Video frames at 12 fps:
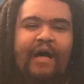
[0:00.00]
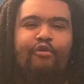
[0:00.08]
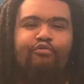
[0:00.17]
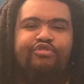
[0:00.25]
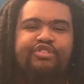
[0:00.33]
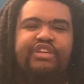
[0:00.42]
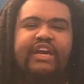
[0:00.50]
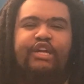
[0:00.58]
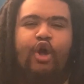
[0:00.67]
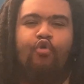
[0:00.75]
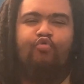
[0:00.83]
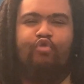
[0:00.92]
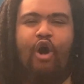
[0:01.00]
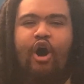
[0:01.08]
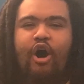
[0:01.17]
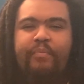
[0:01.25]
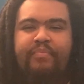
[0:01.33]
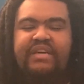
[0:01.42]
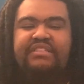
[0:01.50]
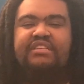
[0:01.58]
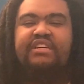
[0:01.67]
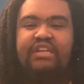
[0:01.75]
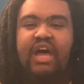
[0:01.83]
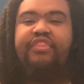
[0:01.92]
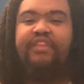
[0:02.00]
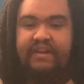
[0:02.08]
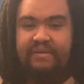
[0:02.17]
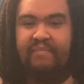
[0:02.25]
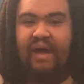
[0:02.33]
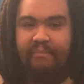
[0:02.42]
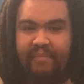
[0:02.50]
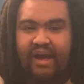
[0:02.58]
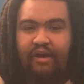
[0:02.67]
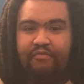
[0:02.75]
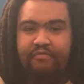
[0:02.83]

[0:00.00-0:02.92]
not gonna stick no raw piece of nothing in my mouth.